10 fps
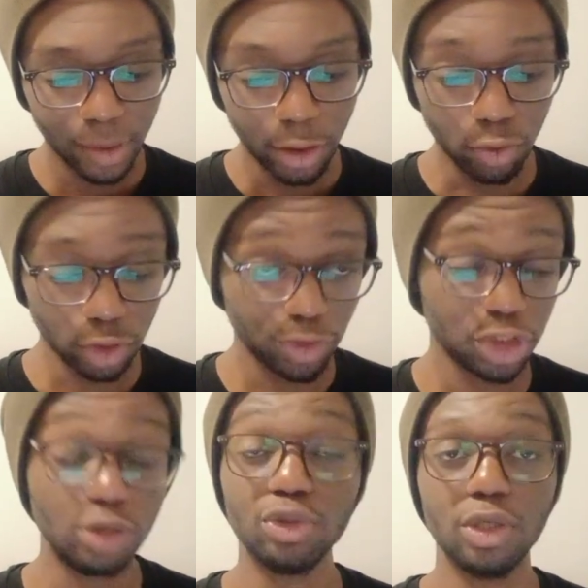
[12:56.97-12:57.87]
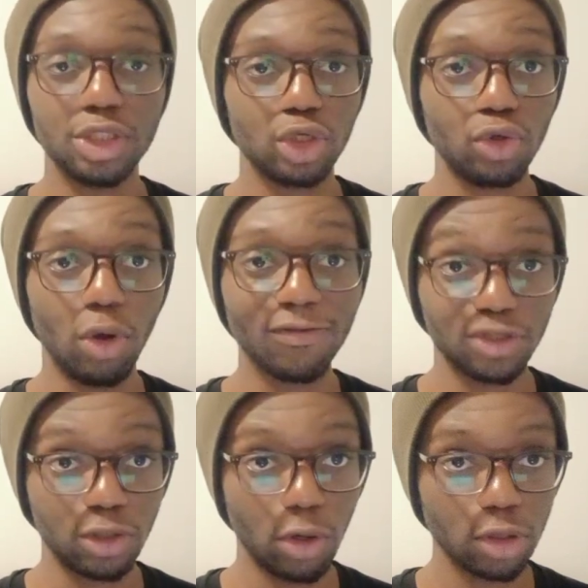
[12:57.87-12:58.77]
it was Christian Pulisic who
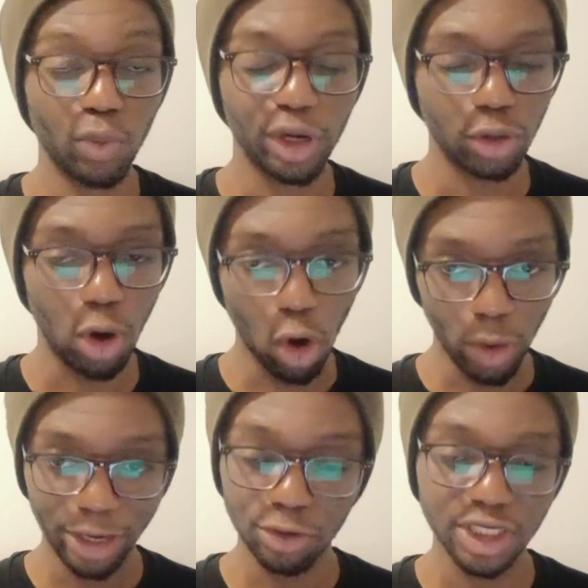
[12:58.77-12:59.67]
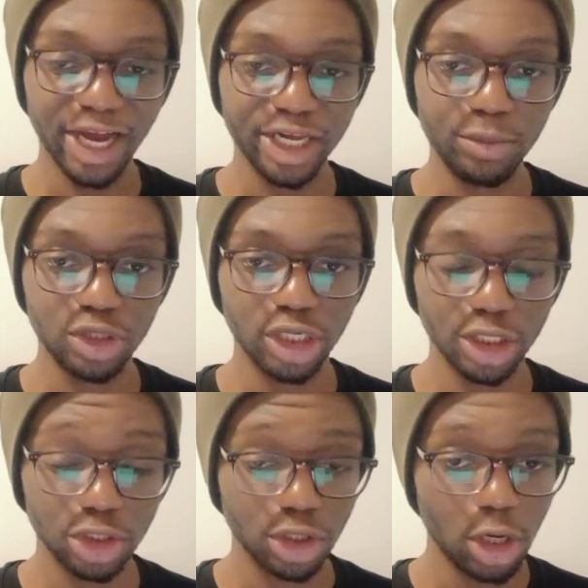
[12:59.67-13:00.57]
obviously got the winning goal, and it was Hakim
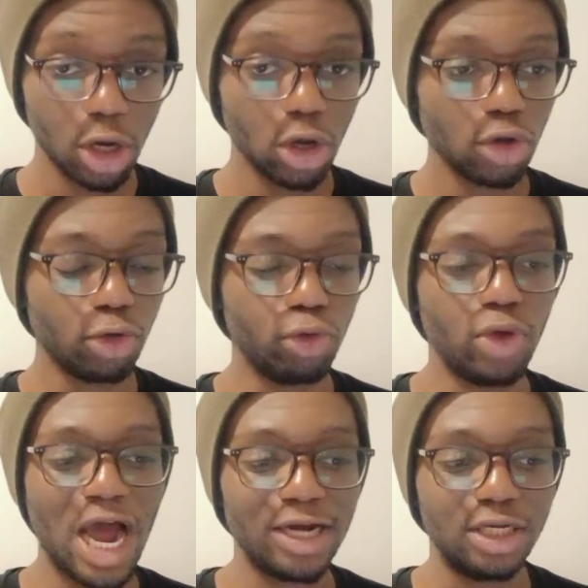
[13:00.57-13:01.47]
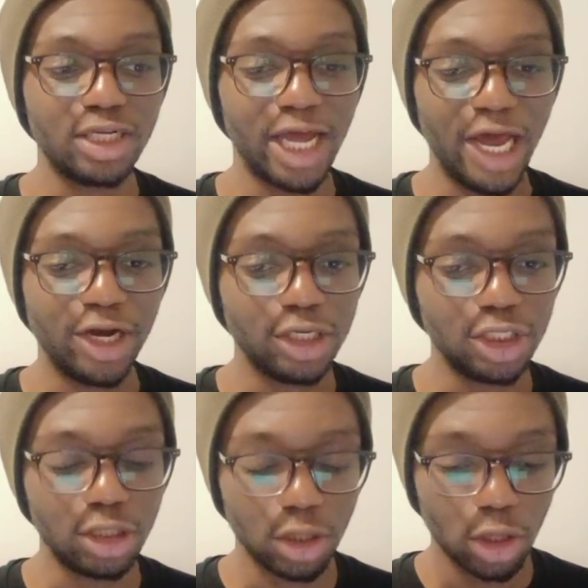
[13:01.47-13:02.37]
Ziyech who added that
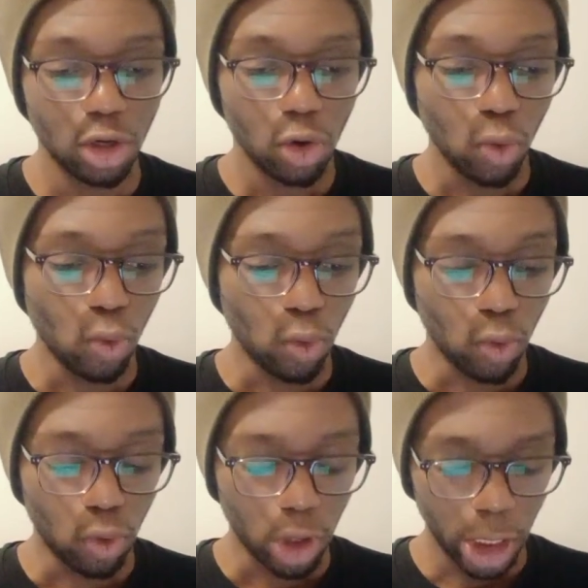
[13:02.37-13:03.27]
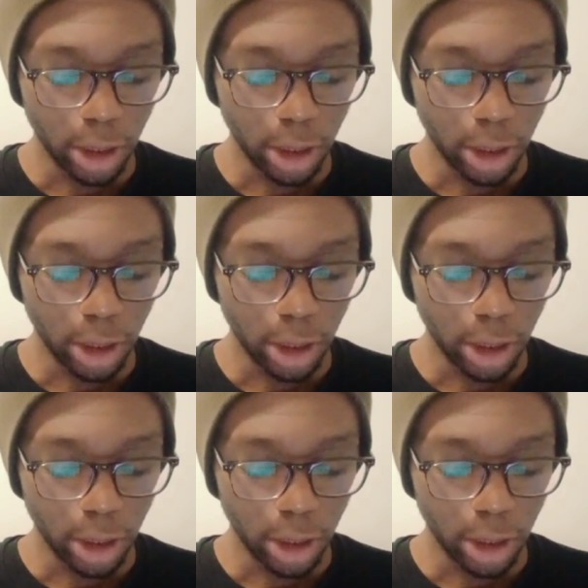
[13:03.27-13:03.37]
energy, or